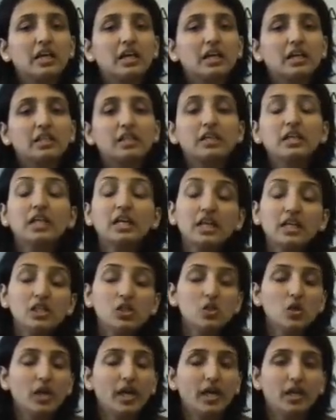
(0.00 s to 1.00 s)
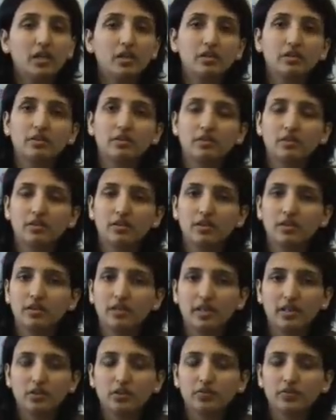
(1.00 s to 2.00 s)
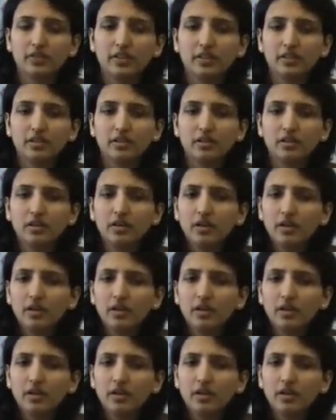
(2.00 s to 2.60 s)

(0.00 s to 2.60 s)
a key to health in Ayurveda.